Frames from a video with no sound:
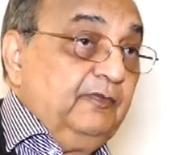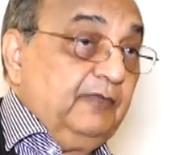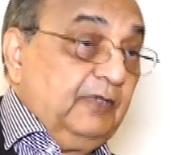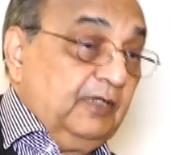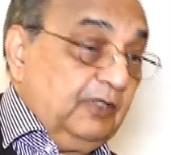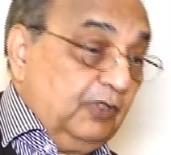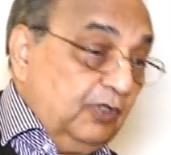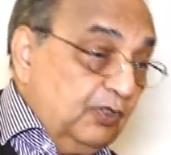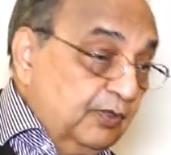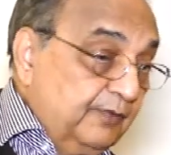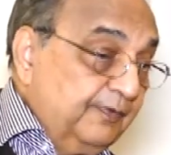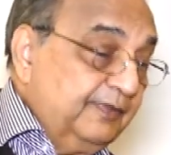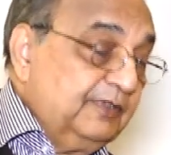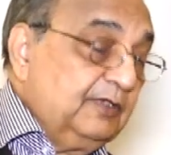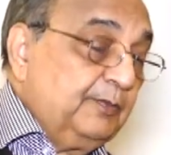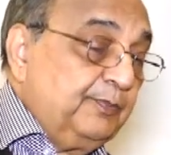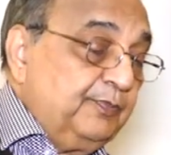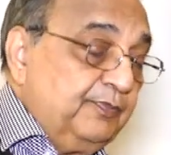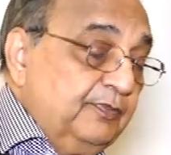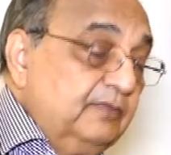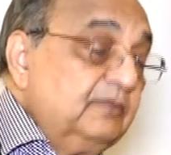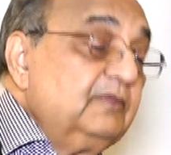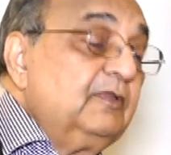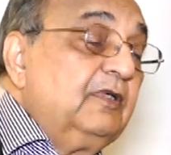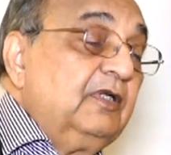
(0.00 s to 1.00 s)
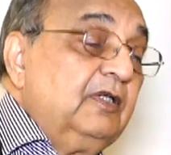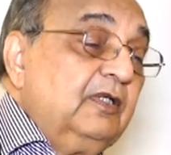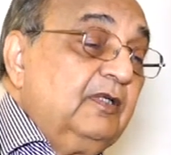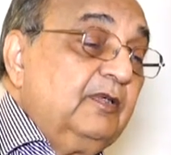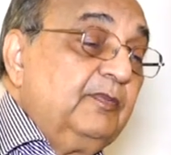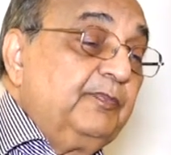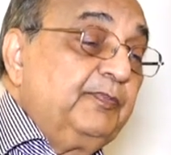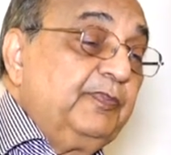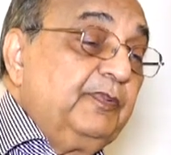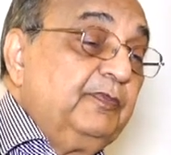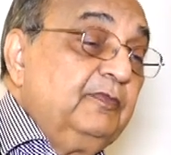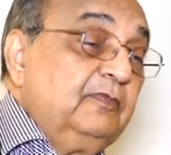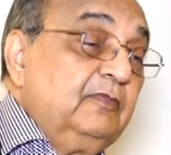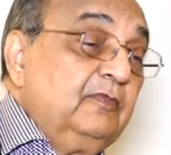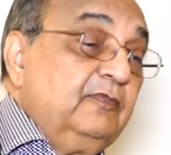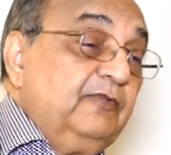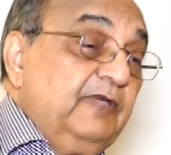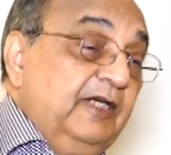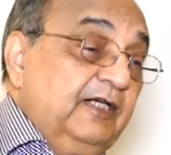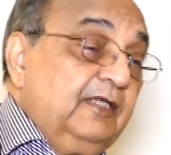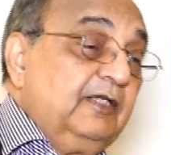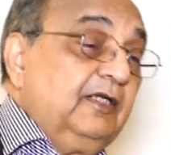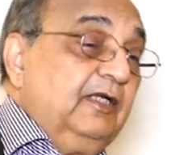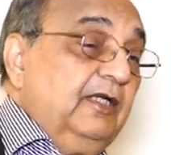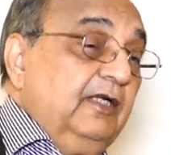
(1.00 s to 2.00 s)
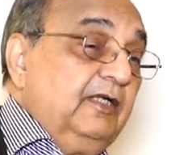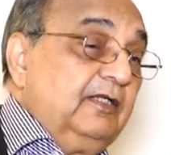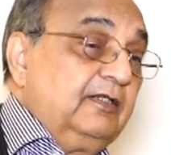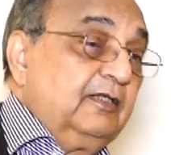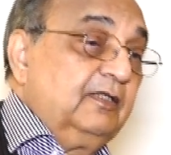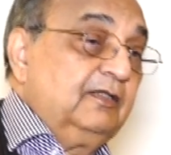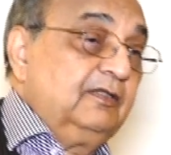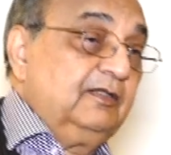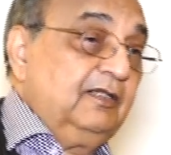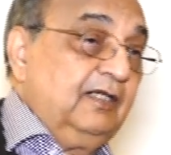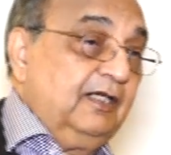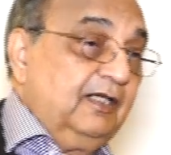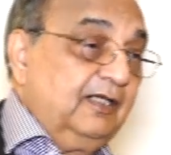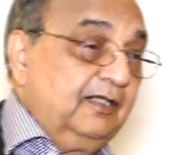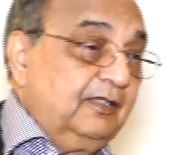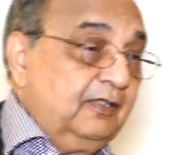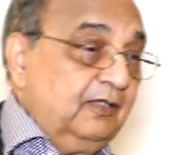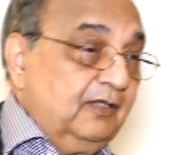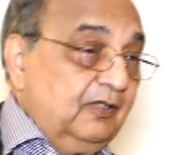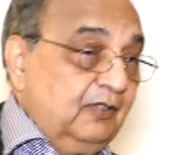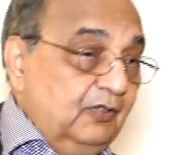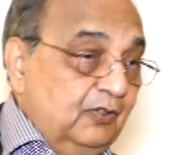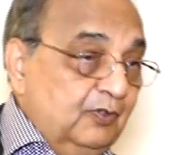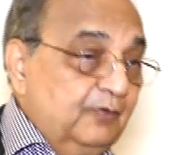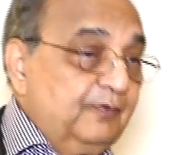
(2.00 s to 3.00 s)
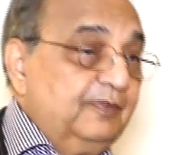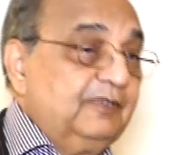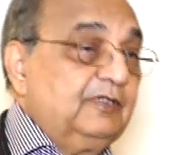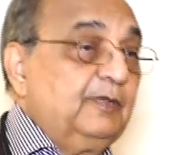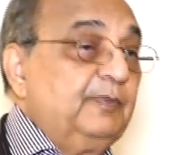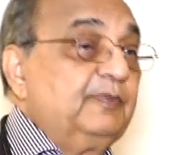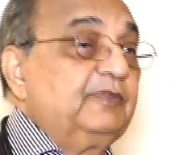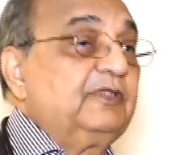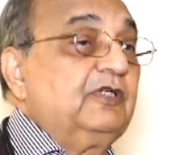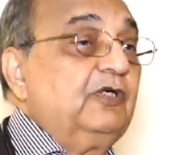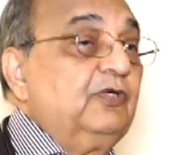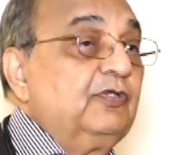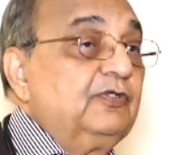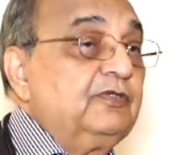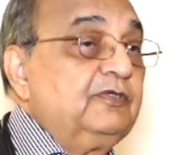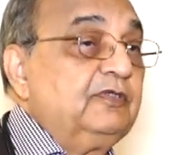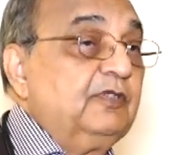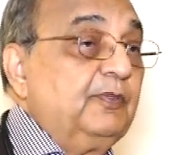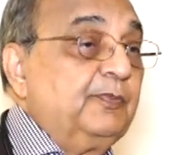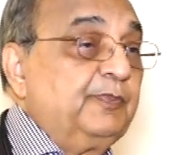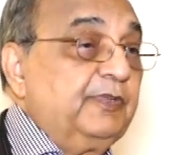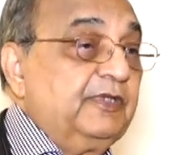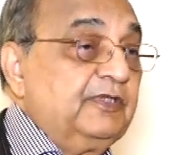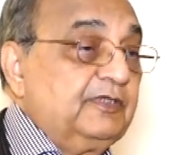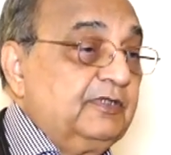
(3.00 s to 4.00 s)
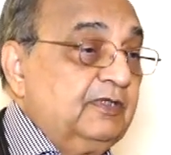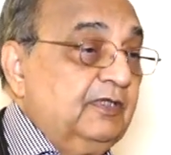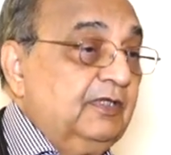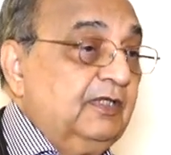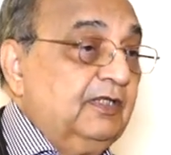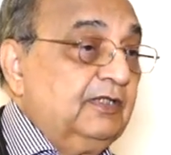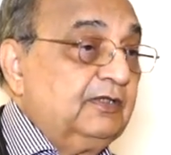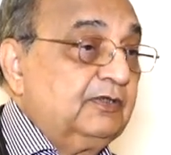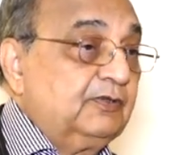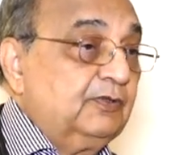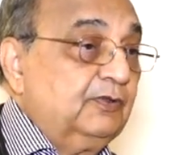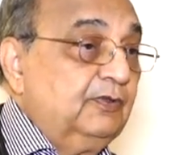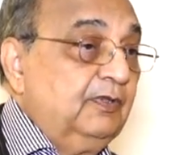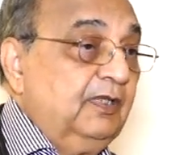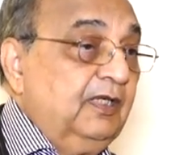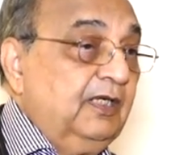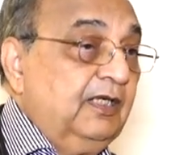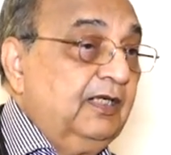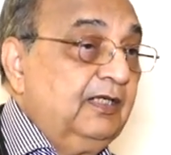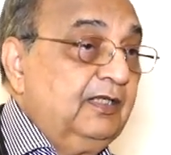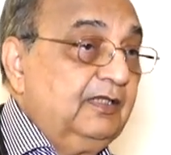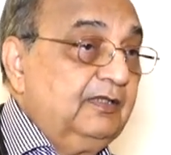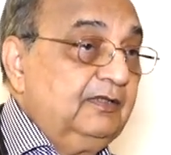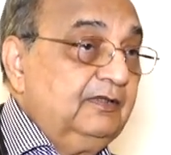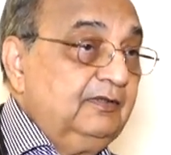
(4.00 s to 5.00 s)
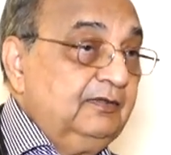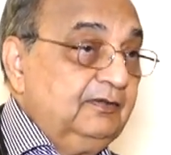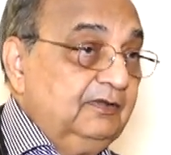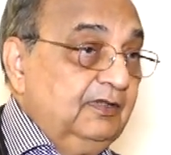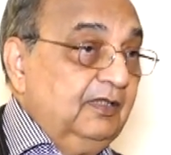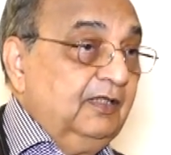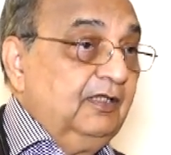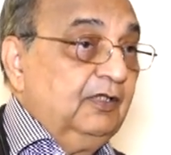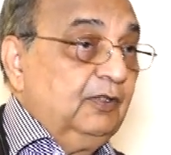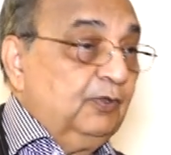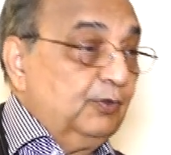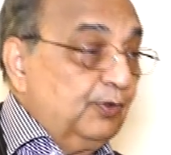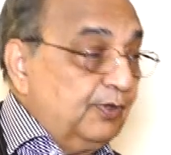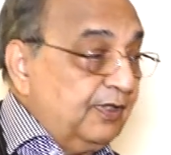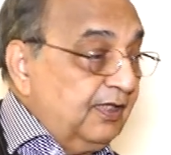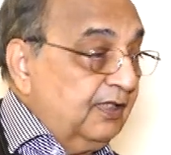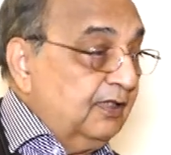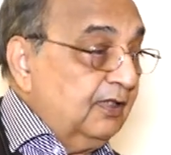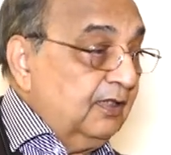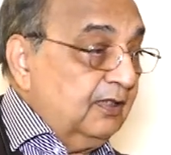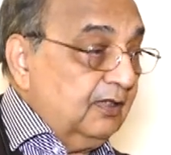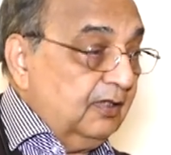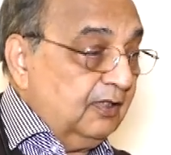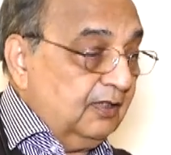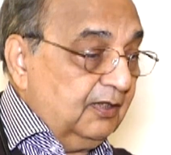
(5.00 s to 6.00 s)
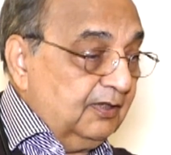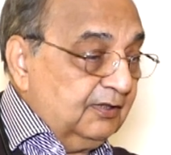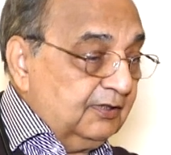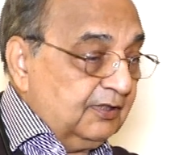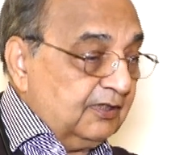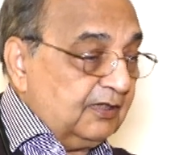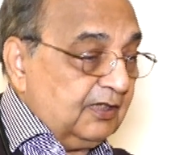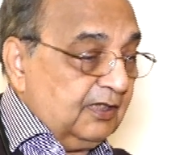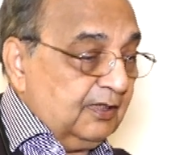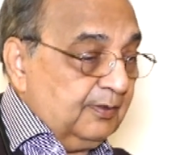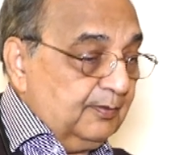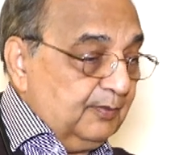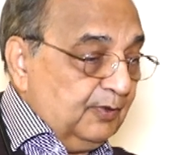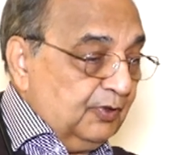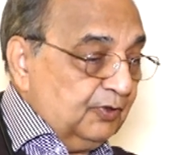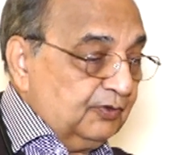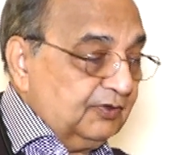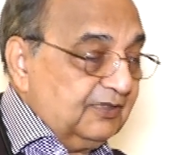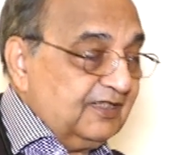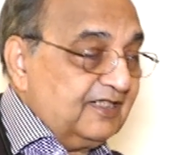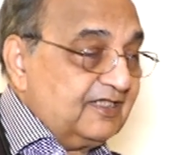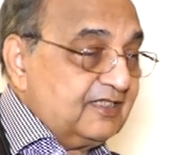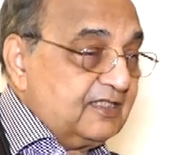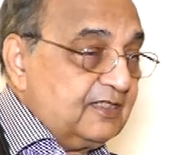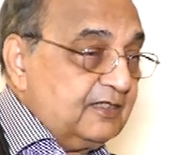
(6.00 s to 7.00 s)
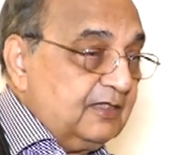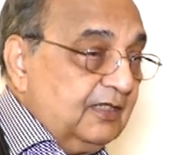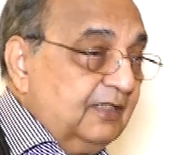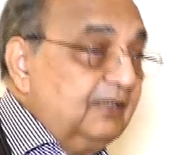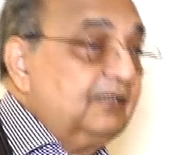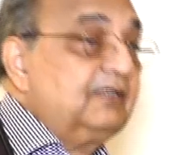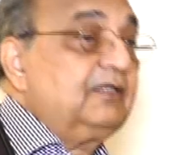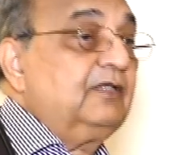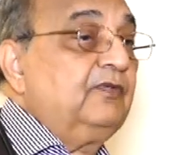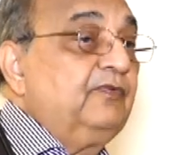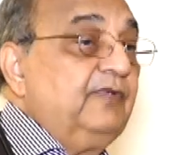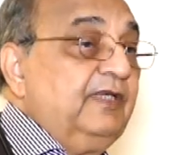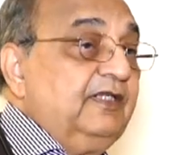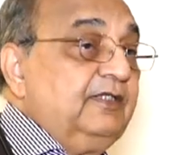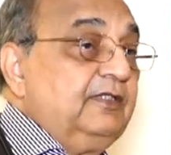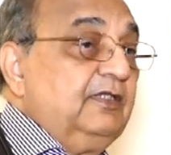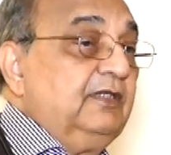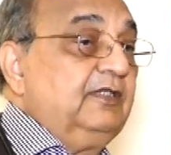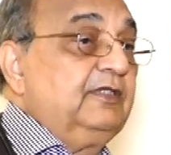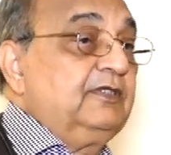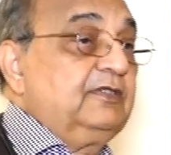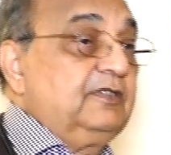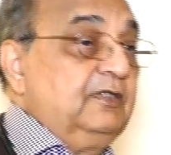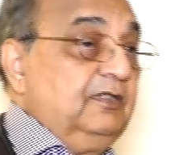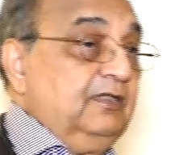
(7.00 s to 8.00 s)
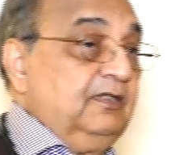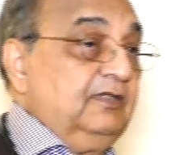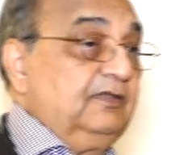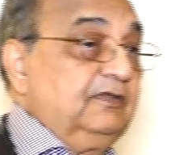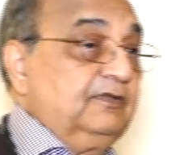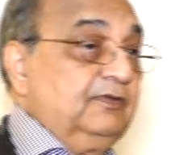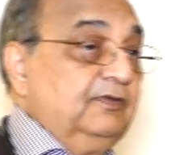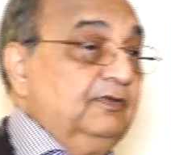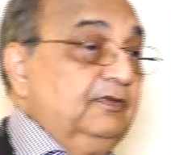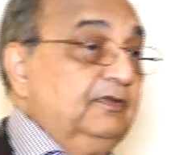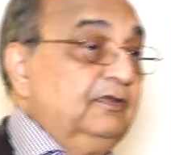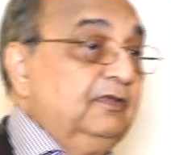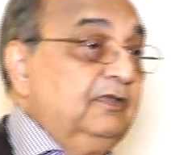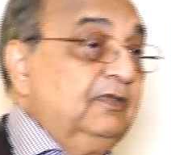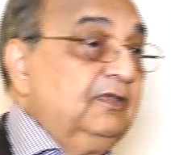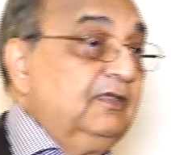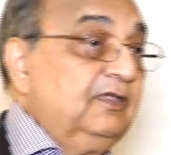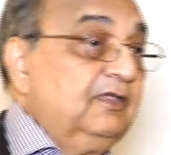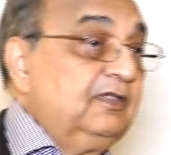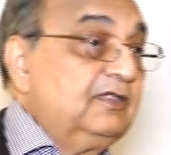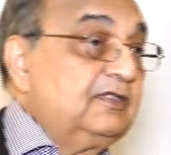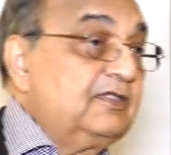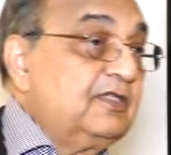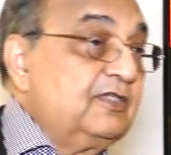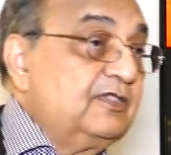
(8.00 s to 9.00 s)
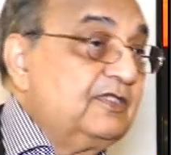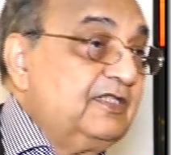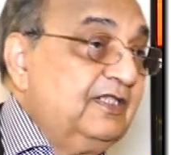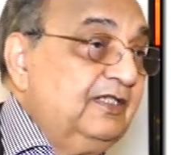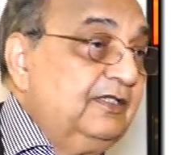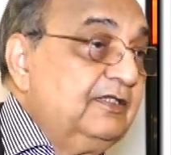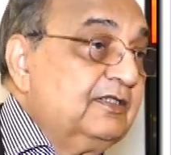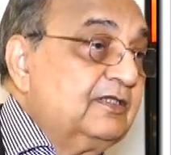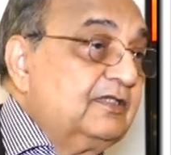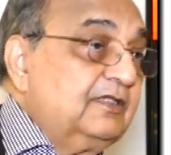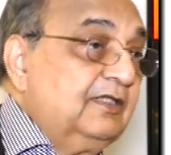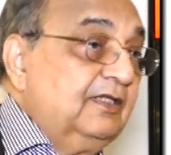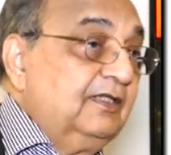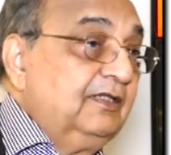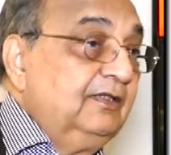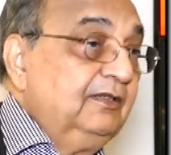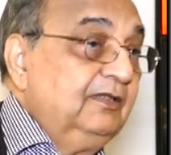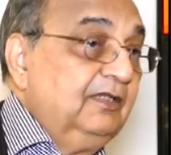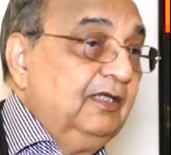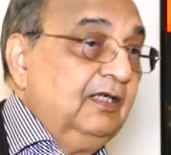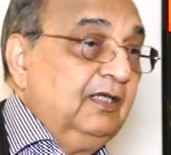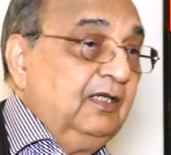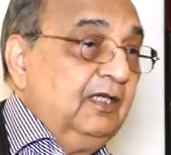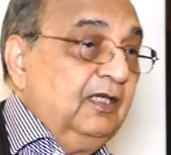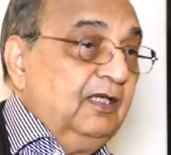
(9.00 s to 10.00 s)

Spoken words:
along with the ventilator and along with the pathology of the patient also, and looking all the time on the result of ventilation also. It's a serious thing.